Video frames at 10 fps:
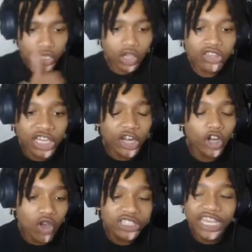Yo, center,
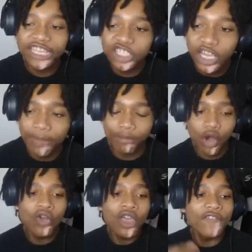don't say shit,
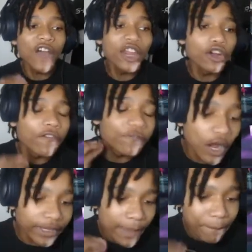bro. If I hear a
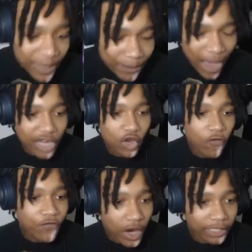fucking peep out of your
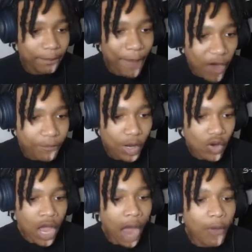fucking mouth,
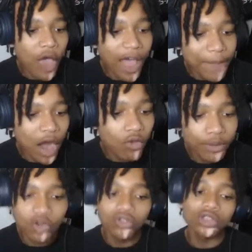bro, I will have my,
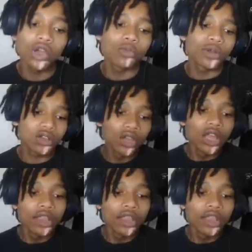bro, no, bro.